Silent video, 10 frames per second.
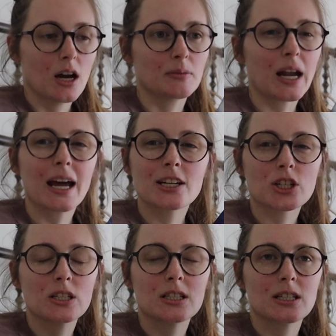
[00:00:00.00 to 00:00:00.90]
But I
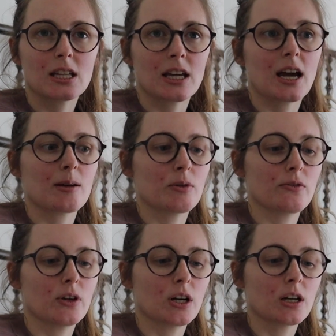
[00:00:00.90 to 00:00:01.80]
actually think I
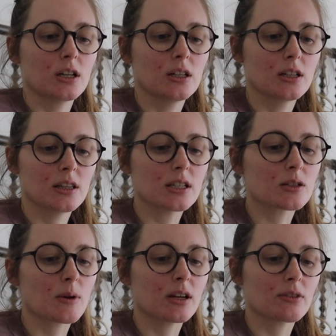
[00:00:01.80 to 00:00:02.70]
prefer
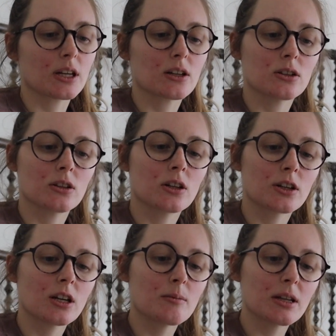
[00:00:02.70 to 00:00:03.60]
this way of like
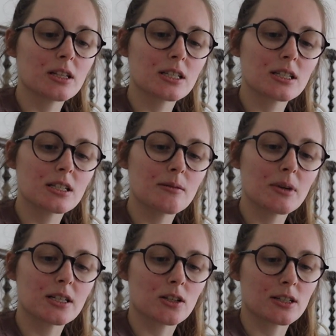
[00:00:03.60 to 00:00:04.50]
learning about the system,
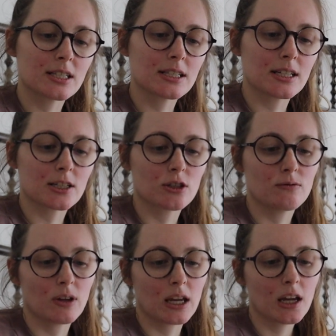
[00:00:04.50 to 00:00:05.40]
as long as it's not
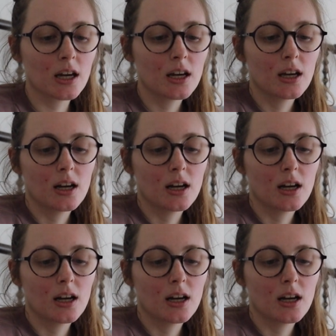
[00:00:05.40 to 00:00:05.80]
too vague,